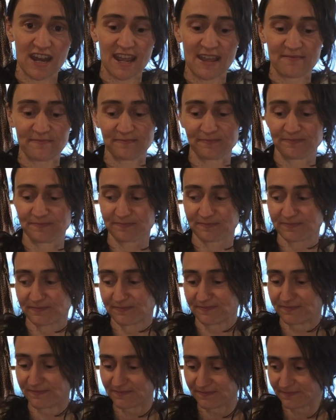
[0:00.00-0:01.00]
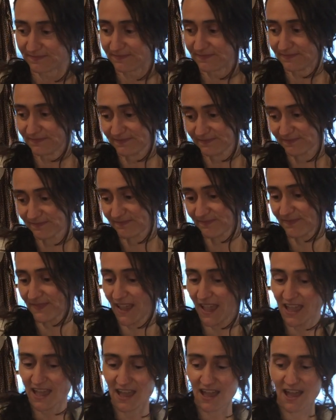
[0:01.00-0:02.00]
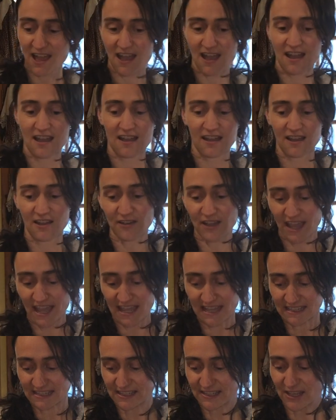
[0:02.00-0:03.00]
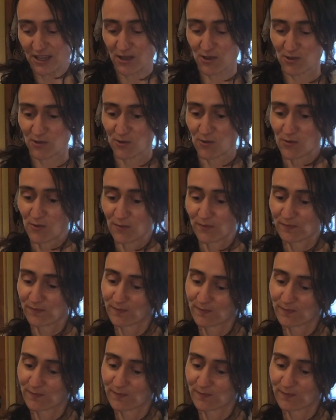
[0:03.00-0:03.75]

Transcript: it. Okay, so